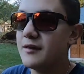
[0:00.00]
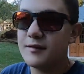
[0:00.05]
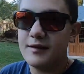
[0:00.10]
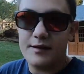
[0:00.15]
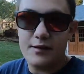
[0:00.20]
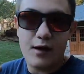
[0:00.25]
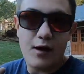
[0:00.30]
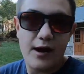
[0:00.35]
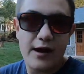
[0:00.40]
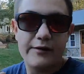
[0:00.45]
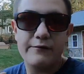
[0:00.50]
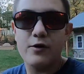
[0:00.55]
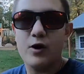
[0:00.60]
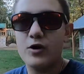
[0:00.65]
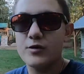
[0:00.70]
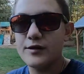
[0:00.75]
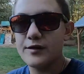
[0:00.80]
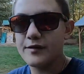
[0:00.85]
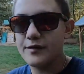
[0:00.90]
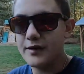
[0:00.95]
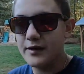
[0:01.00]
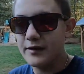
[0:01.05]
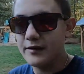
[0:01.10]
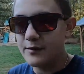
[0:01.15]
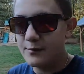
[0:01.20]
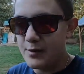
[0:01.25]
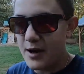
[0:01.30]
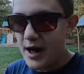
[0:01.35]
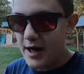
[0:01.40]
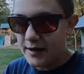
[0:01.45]
that out of all the seed in
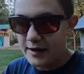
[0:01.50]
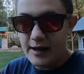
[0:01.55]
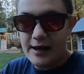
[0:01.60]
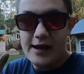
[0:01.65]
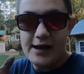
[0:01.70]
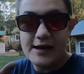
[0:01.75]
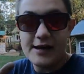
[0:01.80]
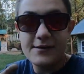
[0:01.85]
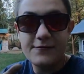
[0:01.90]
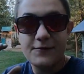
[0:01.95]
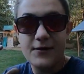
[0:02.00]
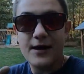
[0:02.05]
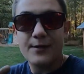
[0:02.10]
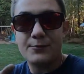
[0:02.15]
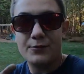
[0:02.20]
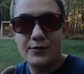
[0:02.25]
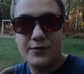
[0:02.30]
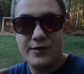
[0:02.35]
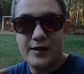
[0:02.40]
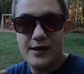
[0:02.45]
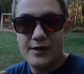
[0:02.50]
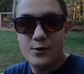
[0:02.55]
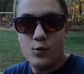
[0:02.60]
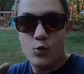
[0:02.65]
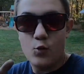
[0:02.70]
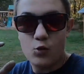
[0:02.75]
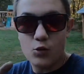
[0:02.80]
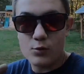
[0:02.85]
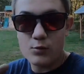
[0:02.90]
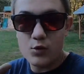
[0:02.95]
the bag, 85%
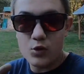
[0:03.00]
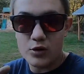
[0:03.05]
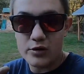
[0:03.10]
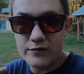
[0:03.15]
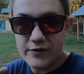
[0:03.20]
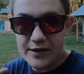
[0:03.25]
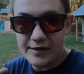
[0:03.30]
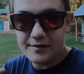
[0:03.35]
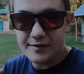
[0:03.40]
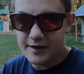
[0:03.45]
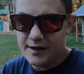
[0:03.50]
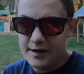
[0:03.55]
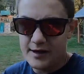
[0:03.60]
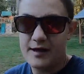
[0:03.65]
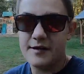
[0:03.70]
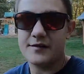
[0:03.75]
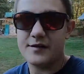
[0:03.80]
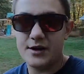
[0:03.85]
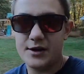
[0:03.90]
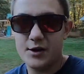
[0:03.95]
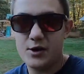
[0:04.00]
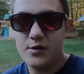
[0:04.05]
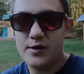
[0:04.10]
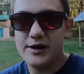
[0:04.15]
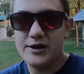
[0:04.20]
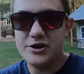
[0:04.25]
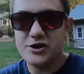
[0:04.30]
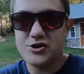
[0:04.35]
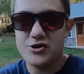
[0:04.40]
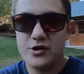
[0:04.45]
or more of that seed is going to go
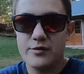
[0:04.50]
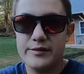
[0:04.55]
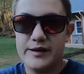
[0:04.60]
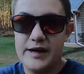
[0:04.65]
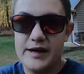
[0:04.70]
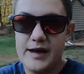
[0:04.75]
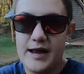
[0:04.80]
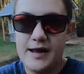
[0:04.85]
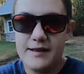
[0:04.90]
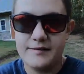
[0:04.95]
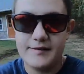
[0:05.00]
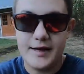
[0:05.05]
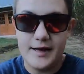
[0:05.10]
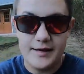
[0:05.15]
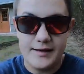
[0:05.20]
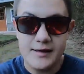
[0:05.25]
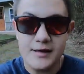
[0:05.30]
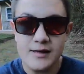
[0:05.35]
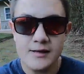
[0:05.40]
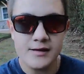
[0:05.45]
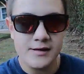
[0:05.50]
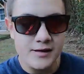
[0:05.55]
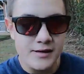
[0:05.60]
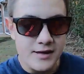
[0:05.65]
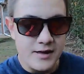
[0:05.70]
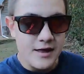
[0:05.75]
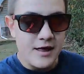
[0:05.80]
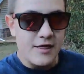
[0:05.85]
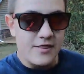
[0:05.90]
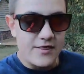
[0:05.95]
ahead and germinate and take.
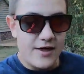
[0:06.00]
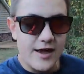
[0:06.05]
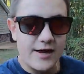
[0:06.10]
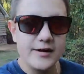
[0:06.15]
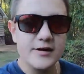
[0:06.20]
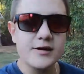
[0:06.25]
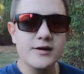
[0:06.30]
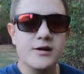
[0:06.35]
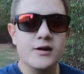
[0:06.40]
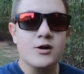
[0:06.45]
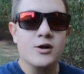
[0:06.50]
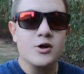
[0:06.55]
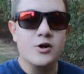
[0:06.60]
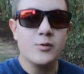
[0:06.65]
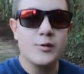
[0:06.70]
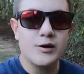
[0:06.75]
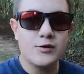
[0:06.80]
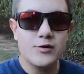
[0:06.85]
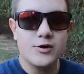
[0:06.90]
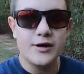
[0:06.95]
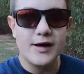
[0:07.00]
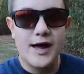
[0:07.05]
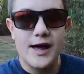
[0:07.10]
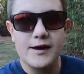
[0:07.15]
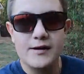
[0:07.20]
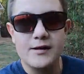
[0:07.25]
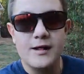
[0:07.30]
Then you want to look at